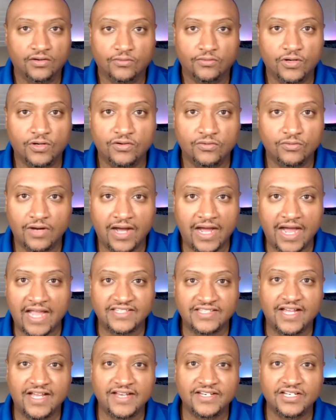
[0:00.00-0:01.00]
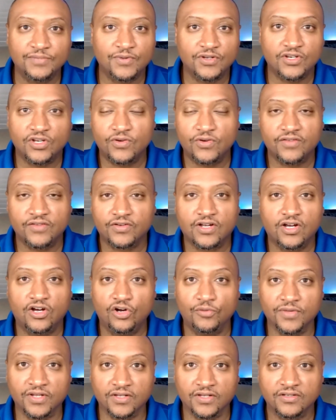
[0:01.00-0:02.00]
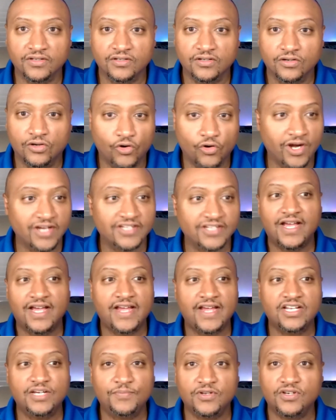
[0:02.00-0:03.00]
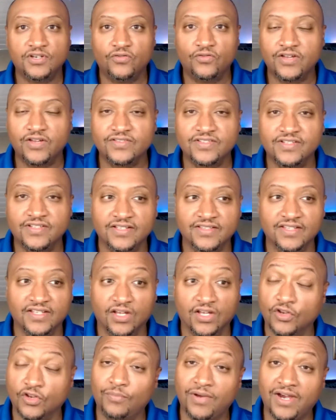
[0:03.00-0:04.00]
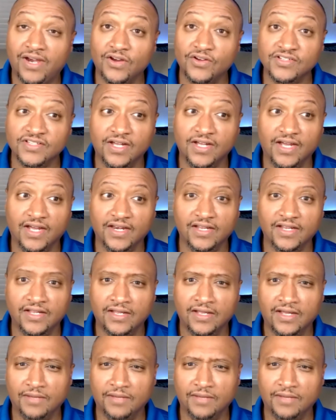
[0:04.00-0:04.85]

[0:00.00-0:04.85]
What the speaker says: Well, I signed up and no one ever called me. Or I signed up and no one ever said anything on the buyer side.